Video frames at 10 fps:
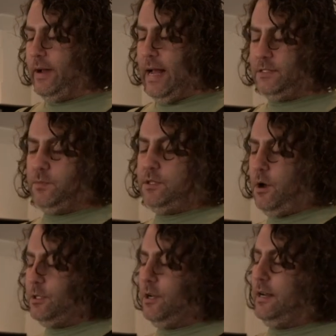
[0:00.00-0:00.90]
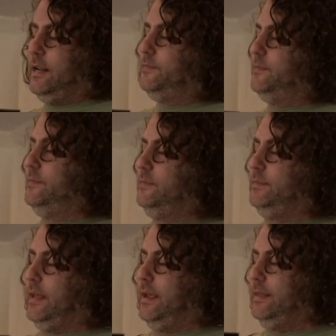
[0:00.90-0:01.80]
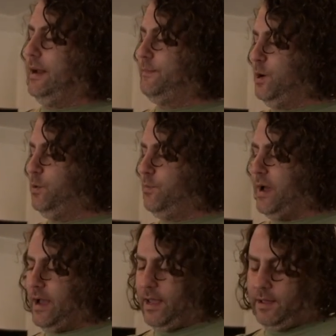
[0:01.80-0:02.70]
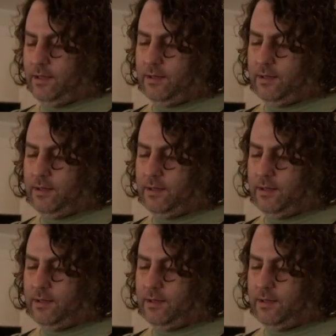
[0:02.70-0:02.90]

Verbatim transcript: I got some salt on it, and then I'm going with my